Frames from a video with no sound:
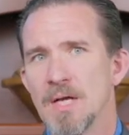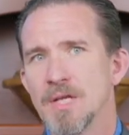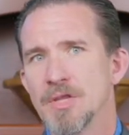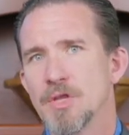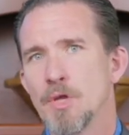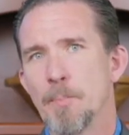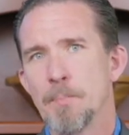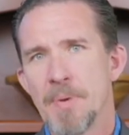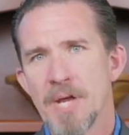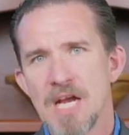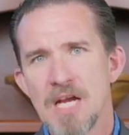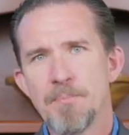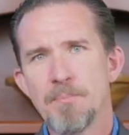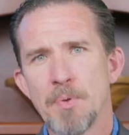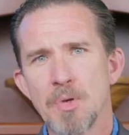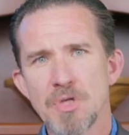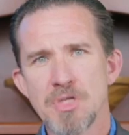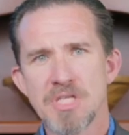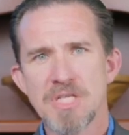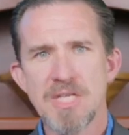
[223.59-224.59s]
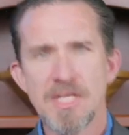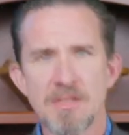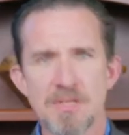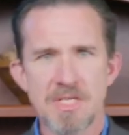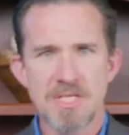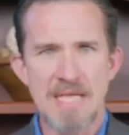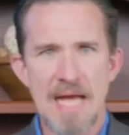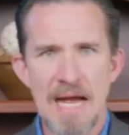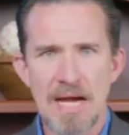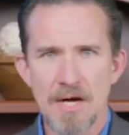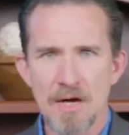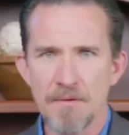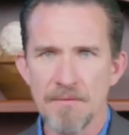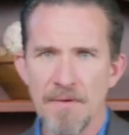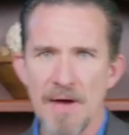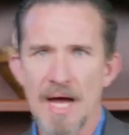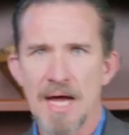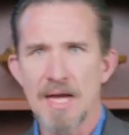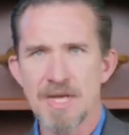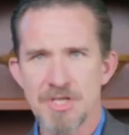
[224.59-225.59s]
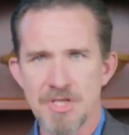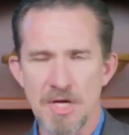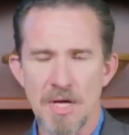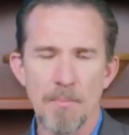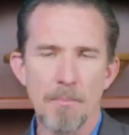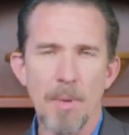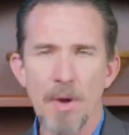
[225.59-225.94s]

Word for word: The people still sacrificed and